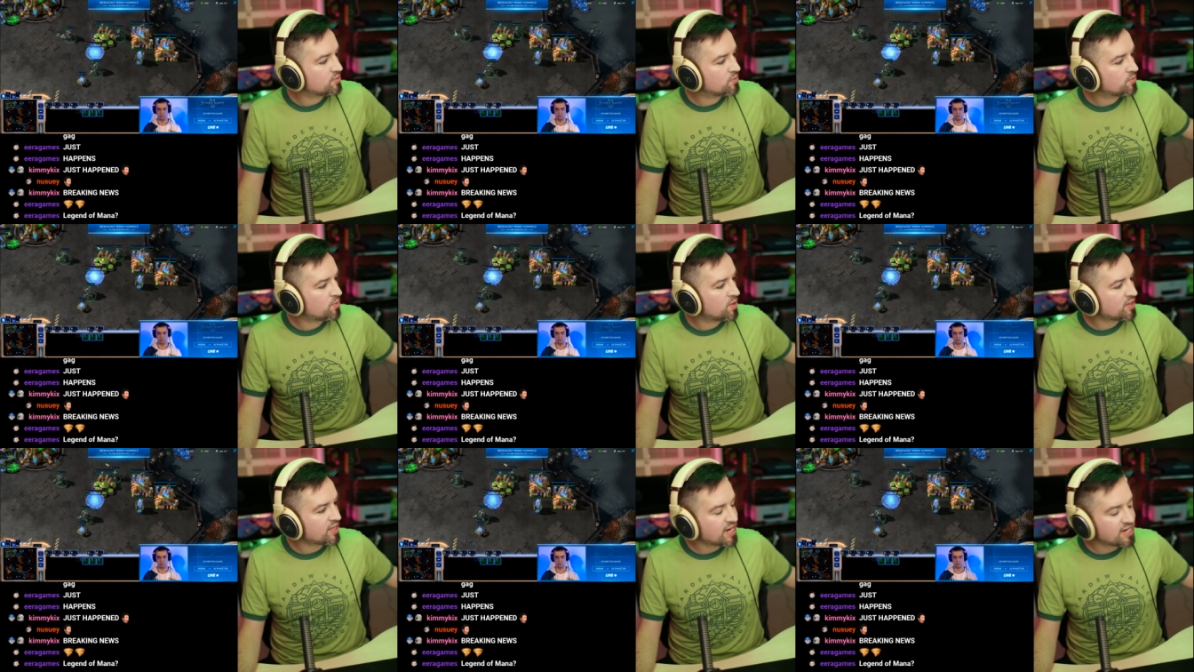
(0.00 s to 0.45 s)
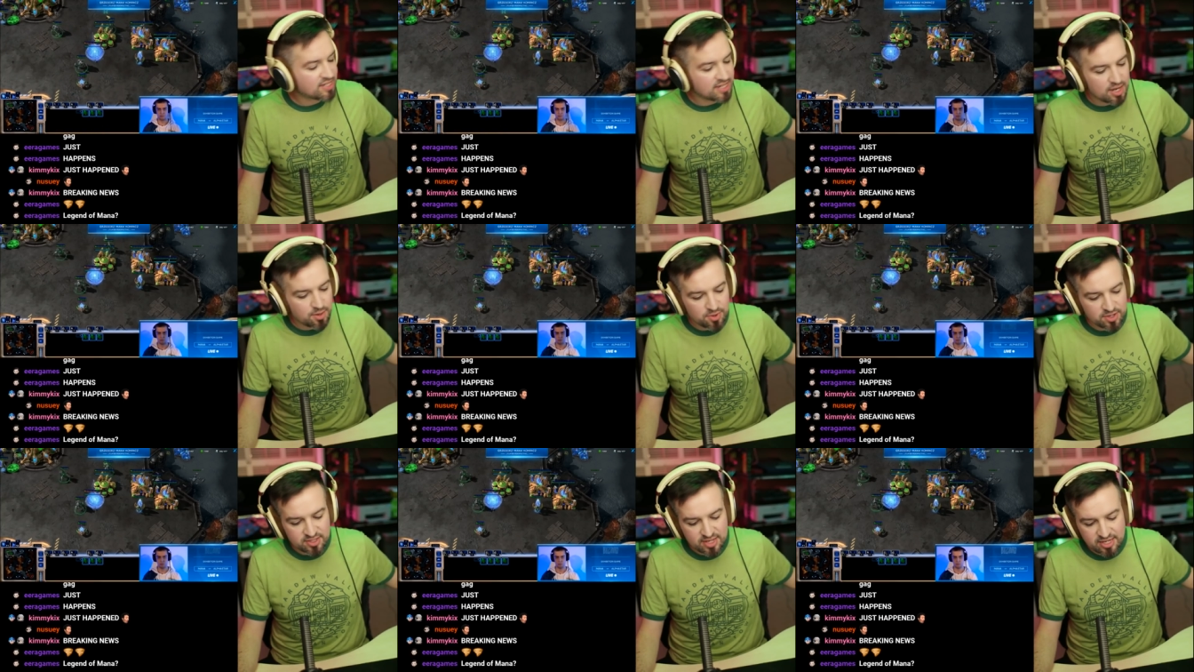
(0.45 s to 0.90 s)
what they
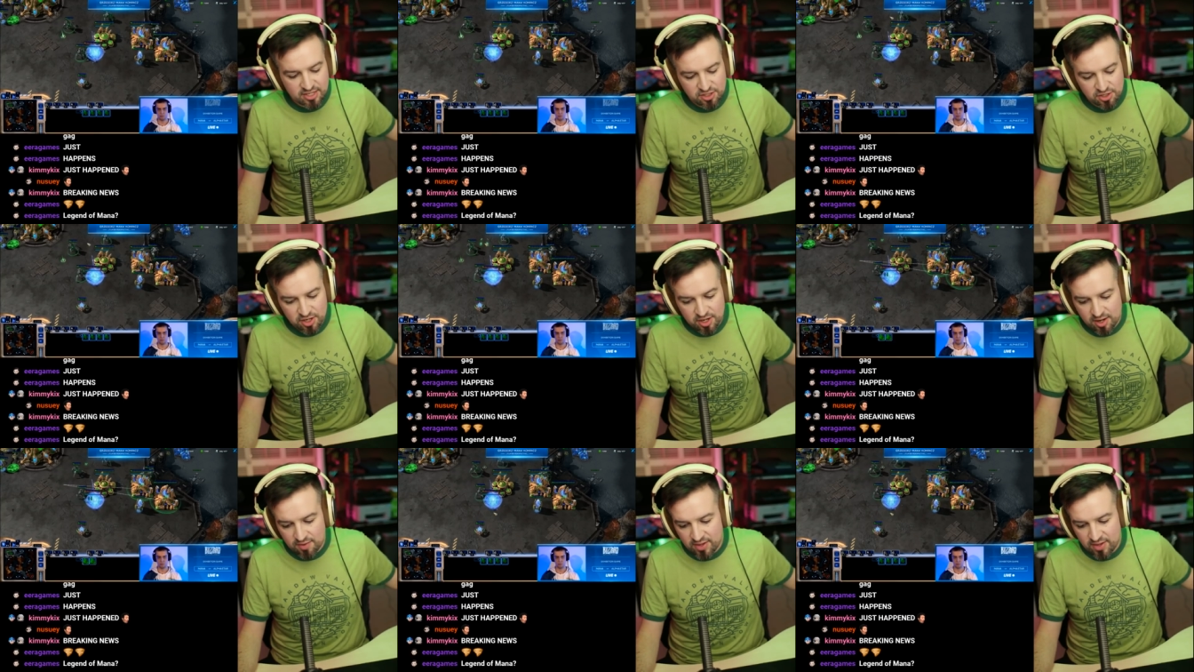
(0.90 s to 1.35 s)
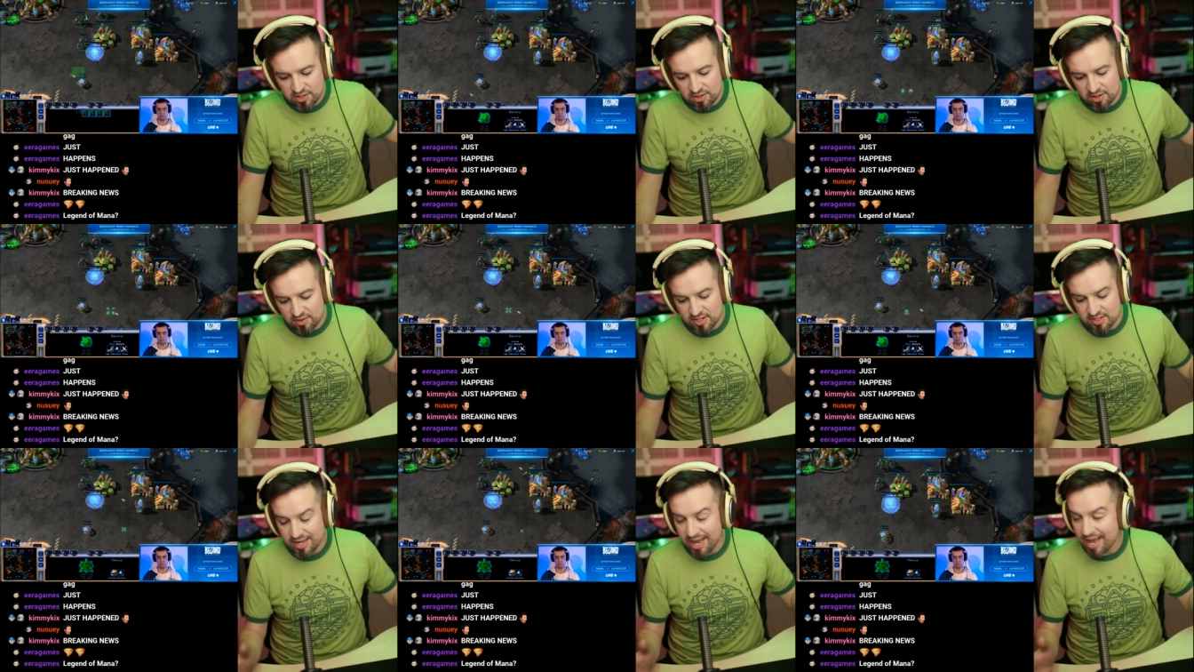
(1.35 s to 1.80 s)
did was they took
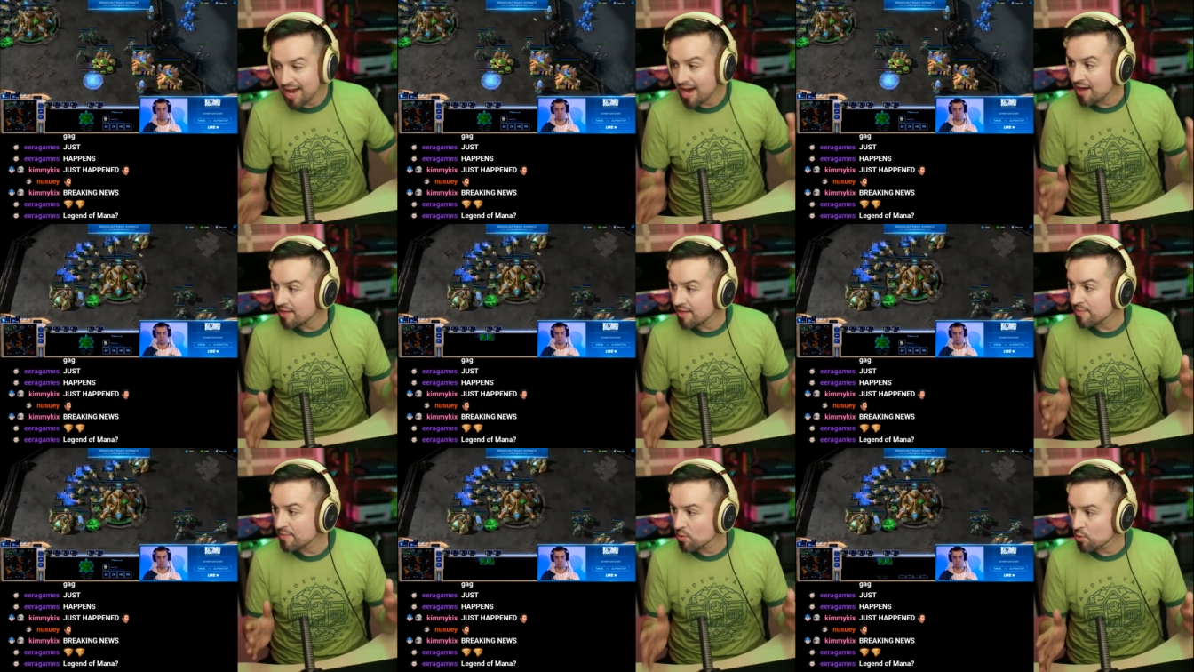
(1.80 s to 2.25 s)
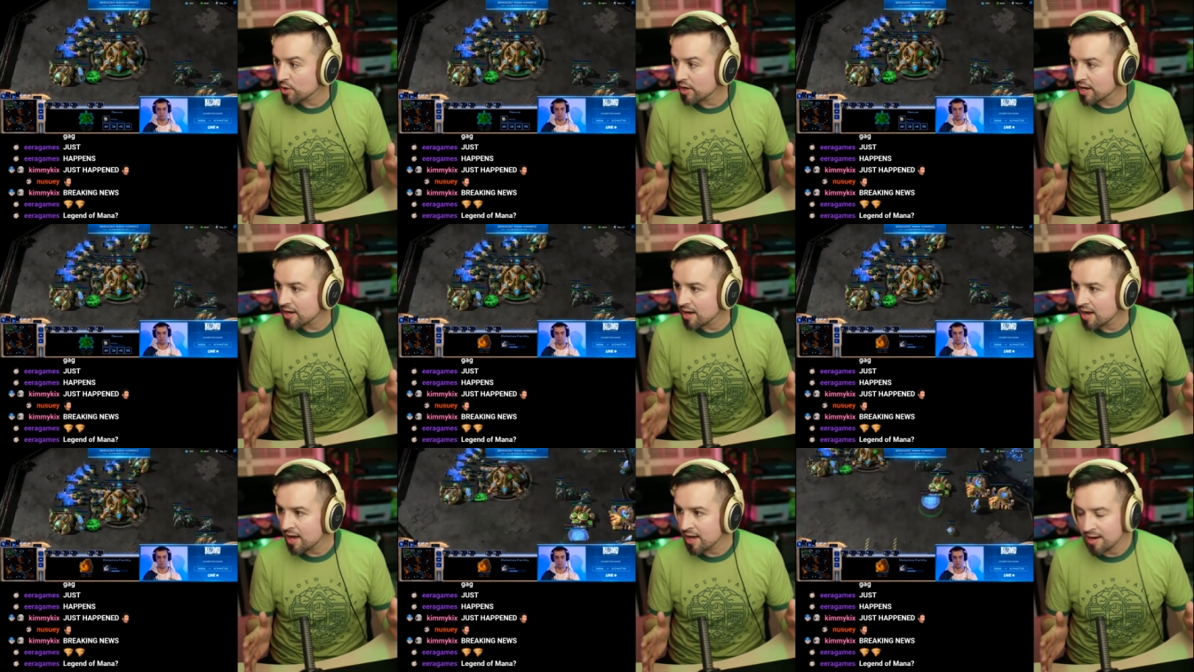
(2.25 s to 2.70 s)
this AI they've been
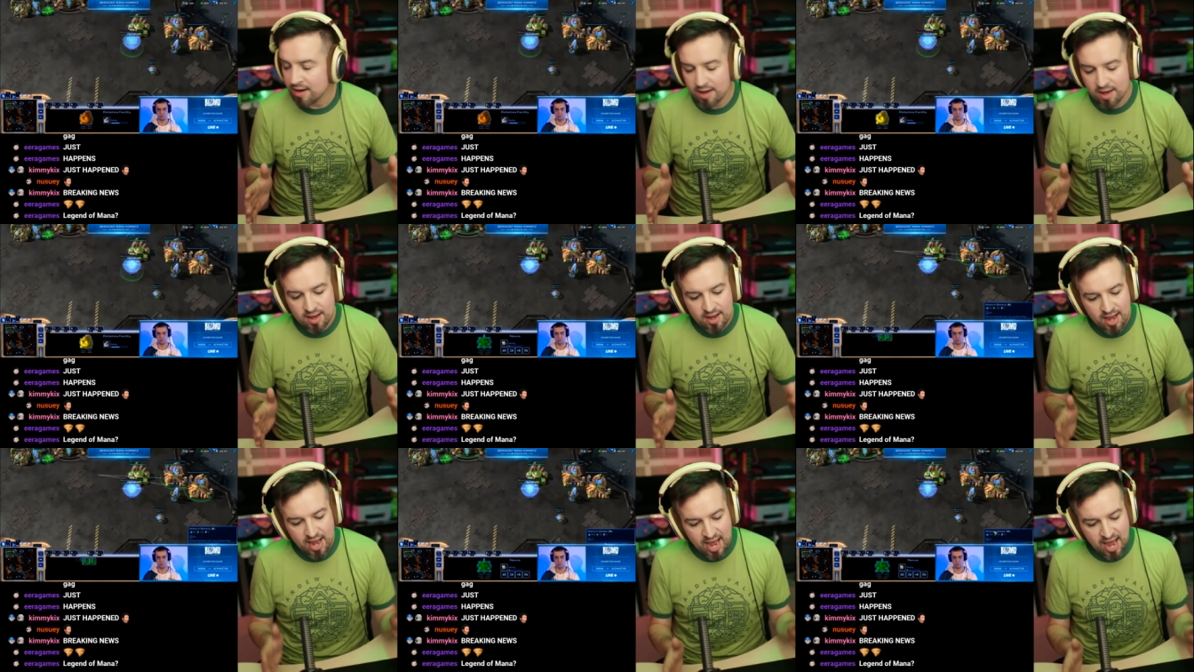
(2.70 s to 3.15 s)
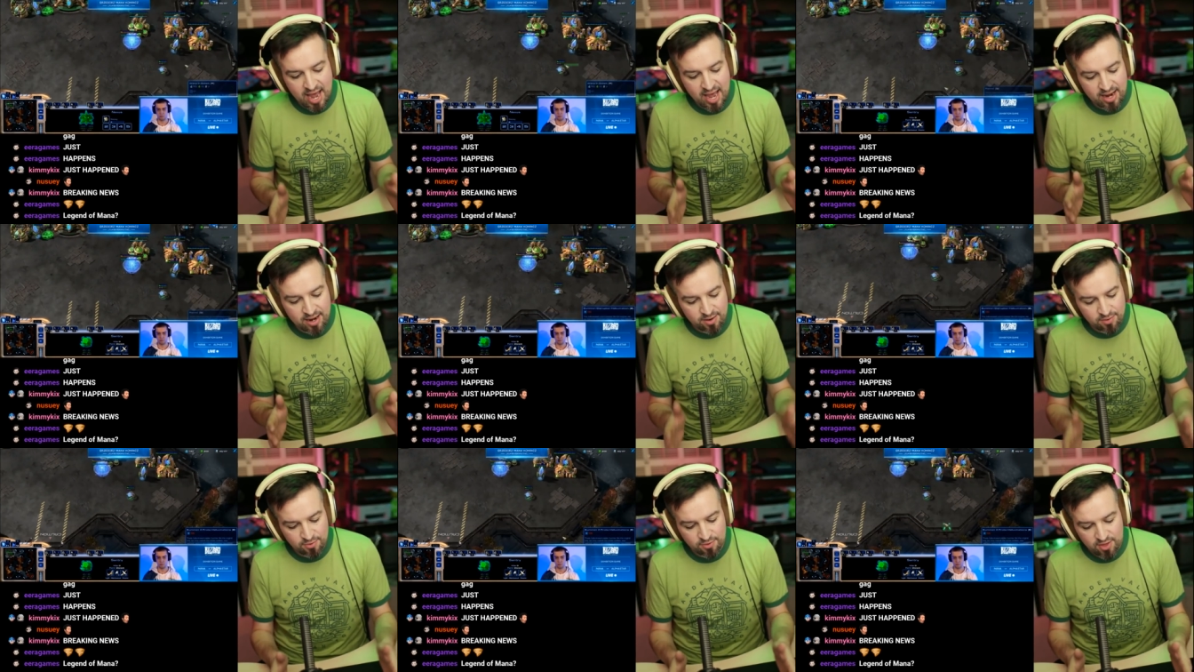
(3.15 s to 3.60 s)
working on,
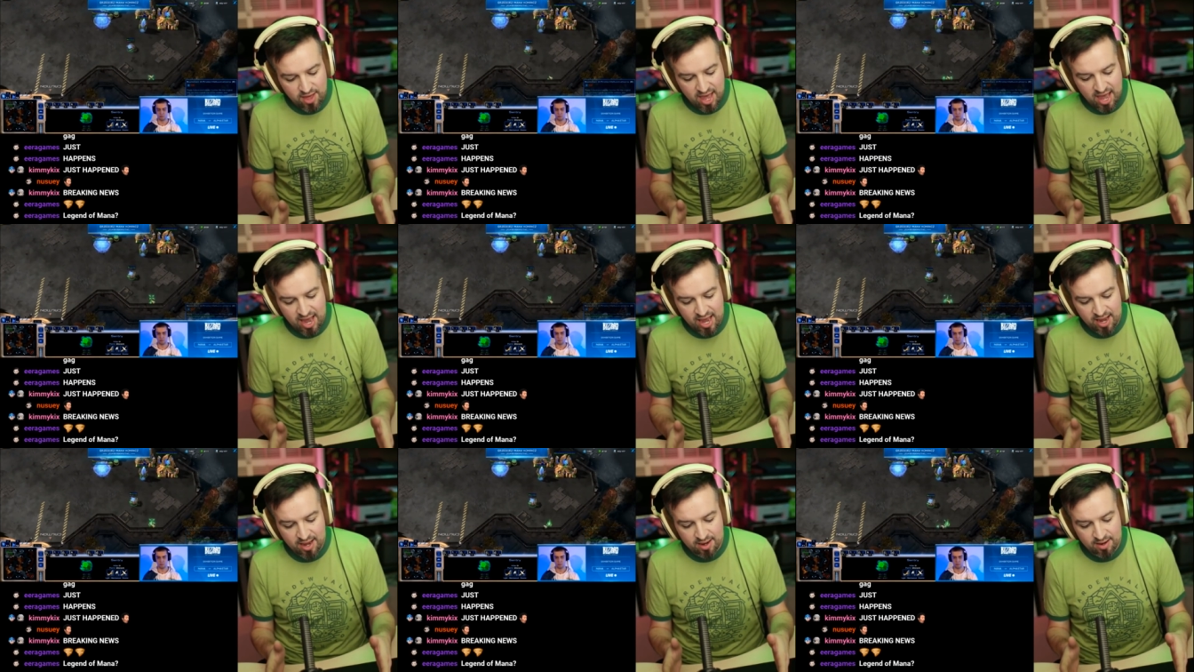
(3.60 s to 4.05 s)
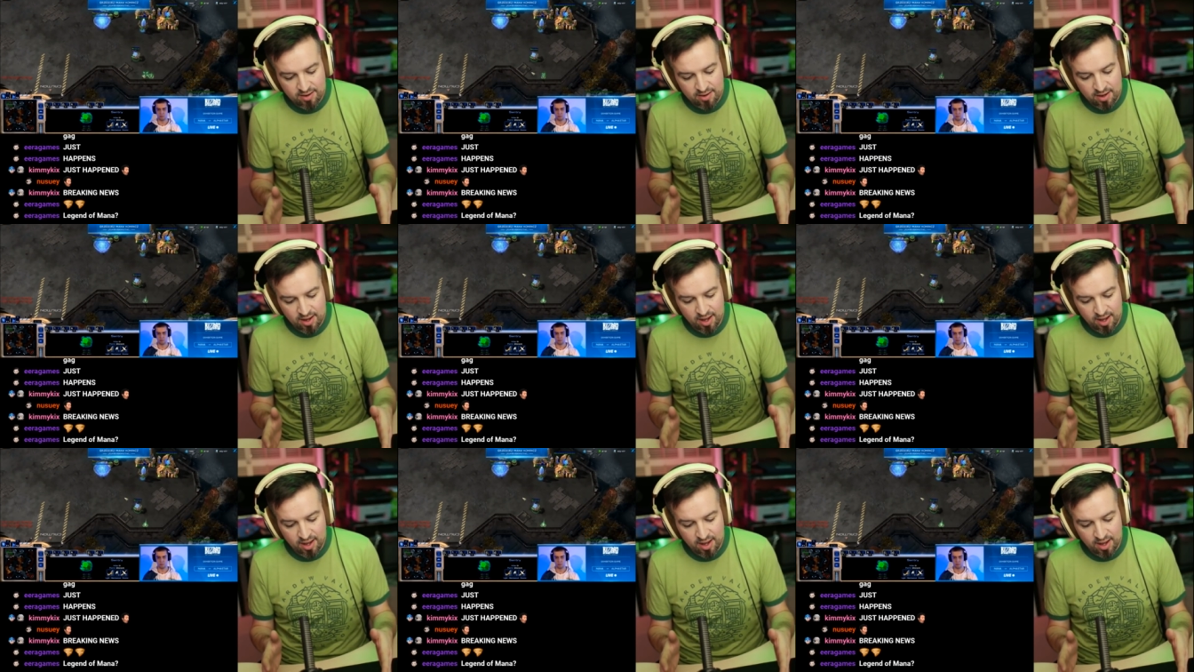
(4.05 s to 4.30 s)
and they